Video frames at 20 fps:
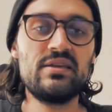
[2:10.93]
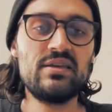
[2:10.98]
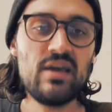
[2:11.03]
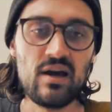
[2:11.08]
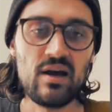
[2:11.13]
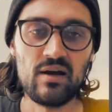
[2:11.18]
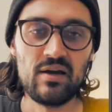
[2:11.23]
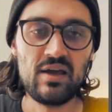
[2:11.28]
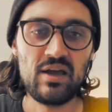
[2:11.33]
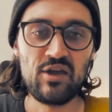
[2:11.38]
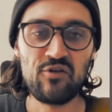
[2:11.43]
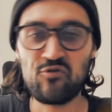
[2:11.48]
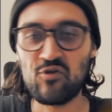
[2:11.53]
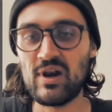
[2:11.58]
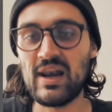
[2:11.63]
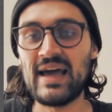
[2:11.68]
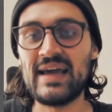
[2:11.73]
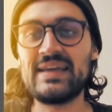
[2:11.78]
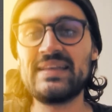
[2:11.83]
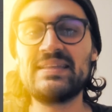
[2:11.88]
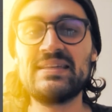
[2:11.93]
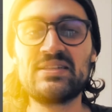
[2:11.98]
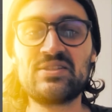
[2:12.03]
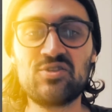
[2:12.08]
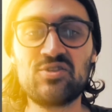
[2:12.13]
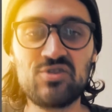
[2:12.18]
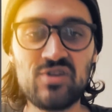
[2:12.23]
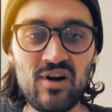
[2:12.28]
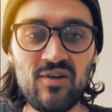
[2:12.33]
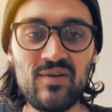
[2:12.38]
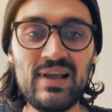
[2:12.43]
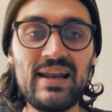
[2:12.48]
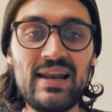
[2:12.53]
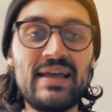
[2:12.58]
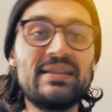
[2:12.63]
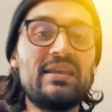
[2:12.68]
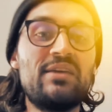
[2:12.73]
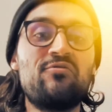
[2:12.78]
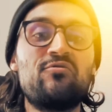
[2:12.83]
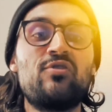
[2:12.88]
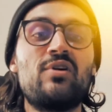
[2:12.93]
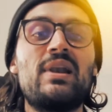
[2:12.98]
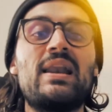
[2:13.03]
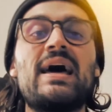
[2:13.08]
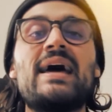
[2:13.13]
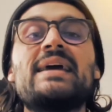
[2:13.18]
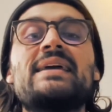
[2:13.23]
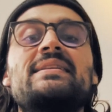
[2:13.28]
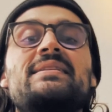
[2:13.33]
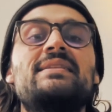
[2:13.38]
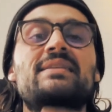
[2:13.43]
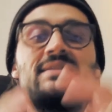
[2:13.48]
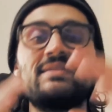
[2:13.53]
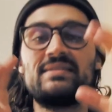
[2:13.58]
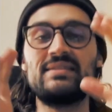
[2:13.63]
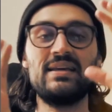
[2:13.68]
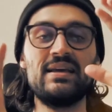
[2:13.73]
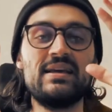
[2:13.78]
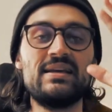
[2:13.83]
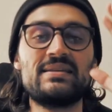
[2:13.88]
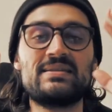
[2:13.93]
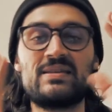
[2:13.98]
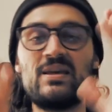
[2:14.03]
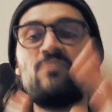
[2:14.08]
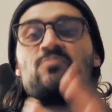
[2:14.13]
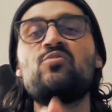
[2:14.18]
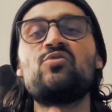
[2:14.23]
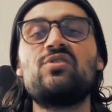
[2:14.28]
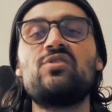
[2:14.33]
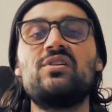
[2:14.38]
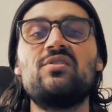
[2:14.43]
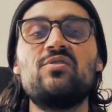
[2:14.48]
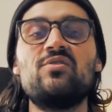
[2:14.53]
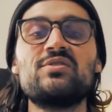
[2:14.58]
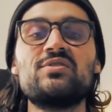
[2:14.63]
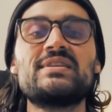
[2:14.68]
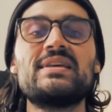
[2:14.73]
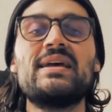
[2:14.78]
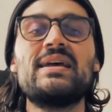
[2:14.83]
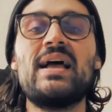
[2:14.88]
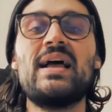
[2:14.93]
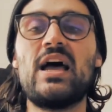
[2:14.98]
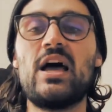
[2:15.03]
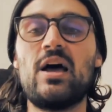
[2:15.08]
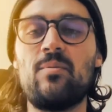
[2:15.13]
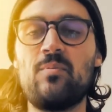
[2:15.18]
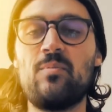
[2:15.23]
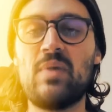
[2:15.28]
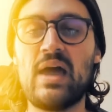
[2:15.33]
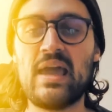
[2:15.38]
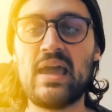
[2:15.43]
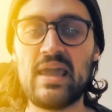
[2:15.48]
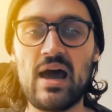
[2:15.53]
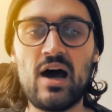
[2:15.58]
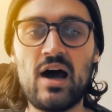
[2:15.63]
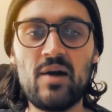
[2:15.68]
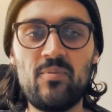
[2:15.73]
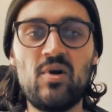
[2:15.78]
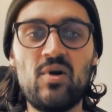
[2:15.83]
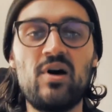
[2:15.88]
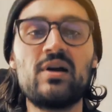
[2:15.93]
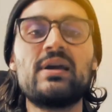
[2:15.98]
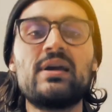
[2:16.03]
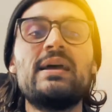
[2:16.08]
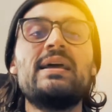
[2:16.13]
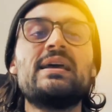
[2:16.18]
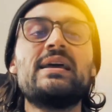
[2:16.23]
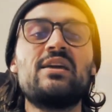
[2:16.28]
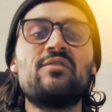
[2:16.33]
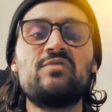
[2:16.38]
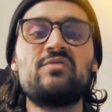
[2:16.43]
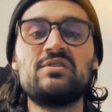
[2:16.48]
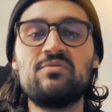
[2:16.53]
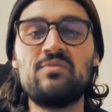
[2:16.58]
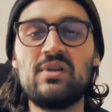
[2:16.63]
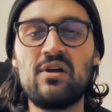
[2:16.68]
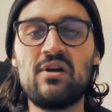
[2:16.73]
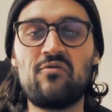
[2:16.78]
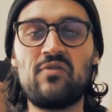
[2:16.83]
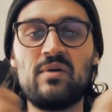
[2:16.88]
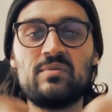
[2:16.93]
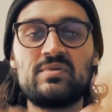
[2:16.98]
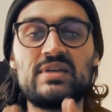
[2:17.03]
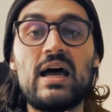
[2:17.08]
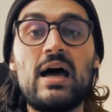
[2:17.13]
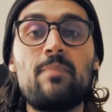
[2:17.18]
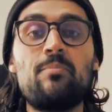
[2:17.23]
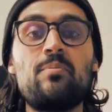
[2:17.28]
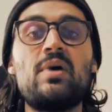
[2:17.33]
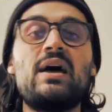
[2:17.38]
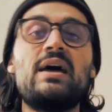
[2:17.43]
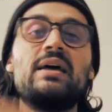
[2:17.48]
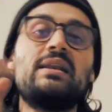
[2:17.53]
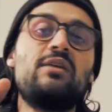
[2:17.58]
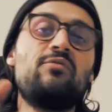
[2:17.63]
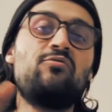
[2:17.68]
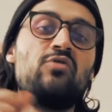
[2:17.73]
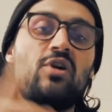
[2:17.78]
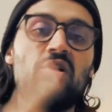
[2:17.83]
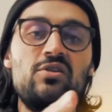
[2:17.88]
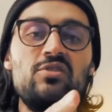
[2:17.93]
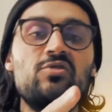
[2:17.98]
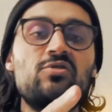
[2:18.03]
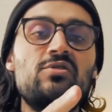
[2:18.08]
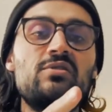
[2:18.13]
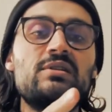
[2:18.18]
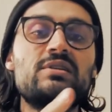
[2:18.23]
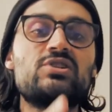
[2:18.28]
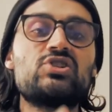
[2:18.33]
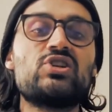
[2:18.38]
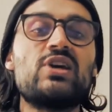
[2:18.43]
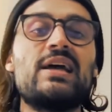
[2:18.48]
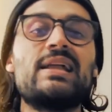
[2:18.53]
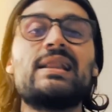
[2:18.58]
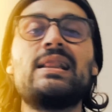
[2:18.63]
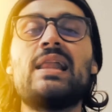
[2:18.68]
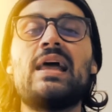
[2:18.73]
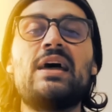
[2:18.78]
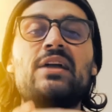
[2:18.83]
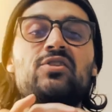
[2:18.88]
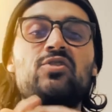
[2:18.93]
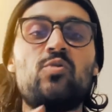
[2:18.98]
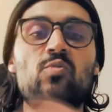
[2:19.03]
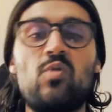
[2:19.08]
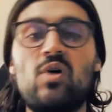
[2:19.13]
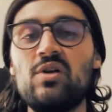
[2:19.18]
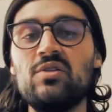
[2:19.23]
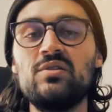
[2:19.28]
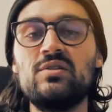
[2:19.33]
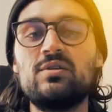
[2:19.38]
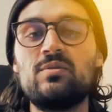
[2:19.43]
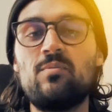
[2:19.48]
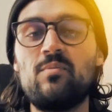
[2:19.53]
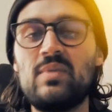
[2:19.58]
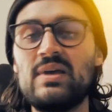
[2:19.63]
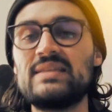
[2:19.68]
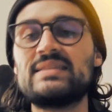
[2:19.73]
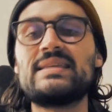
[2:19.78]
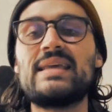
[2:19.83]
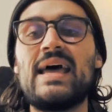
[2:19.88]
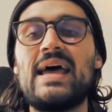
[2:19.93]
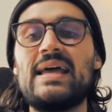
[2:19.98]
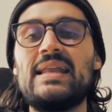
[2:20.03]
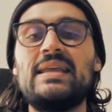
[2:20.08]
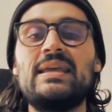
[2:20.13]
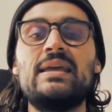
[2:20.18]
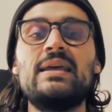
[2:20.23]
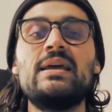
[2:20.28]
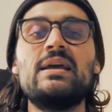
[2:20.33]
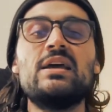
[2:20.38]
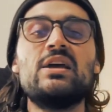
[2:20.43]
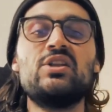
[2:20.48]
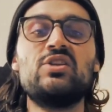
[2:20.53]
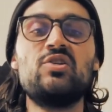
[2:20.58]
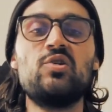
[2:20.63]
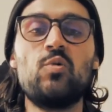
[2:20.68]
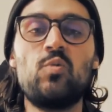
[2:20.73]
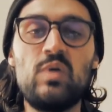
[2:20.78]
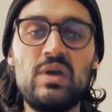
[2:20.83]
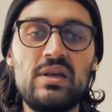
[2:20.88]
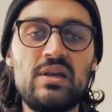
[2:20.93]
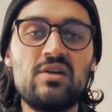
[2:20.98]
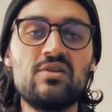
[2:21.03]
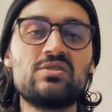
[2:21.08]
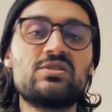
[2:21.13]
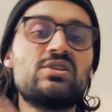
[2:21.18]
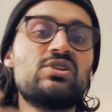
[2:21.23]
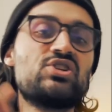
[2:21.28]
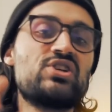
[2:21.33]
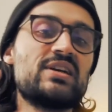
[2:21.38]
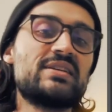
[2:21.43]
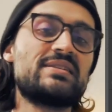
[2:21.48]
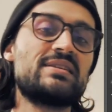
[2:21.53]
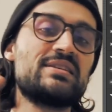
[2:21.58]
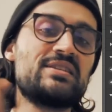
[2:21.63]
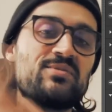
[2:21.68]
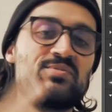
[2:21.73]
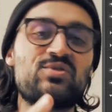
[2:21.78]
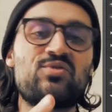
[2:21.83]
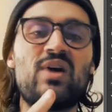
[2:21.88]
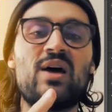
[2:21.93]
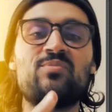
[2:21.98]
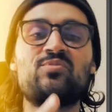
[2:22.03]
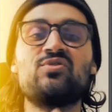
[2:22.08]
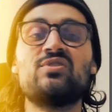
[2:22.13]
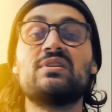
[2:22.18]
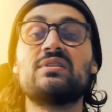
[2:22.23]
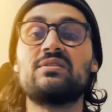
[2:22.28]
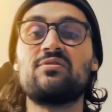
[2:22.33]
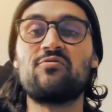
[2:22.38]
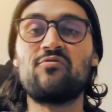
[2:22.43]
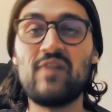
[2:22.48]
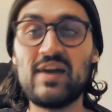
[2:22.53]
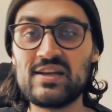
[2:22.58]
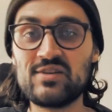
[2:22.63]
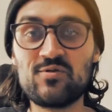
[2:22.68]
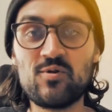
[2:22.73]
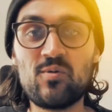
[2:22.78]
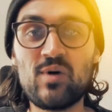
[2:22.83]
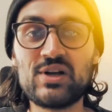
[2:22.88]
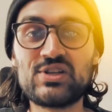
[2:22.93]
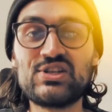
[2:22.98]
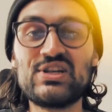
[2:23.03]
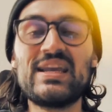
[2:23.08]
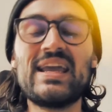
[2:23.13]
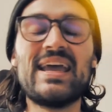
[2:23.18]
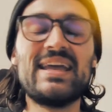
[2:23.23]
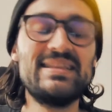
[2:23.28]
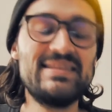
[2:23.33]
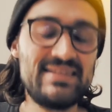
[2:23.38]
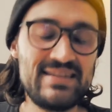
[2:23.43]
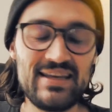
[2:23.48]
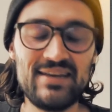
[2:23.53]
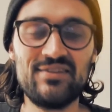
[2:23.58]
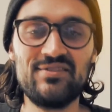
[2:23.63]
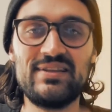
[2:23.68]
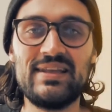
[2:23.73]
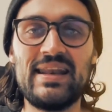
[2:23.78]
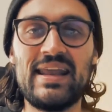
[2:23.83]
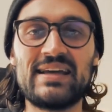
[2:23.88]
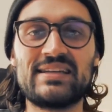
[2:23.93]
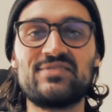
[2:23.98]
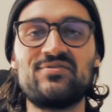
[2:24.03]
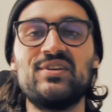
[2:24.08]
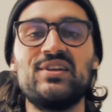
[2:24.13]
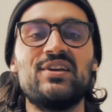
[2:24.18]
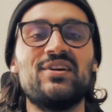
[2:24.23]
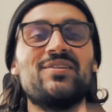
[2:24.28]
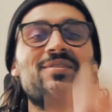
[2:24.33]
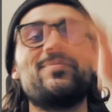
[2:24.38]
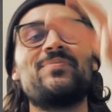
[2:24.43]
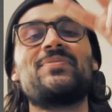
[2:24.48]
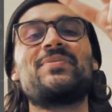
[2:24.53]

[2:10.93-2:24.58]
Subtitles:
if you like this tutorial and if you like this simple to use AR block, give this video a thumbs up. And if you are new to this channel and you won't miss any new videos, just subscribe to it. Thanks for watching and see you in the next video.